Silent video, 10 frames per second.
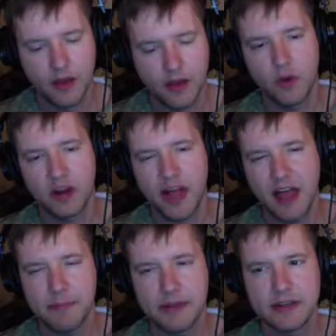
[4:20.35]
What'll
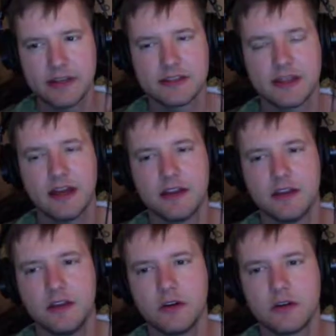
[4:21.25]
happen is that
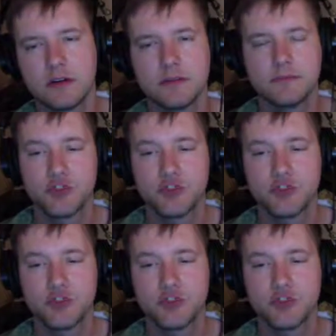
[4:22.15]
you'll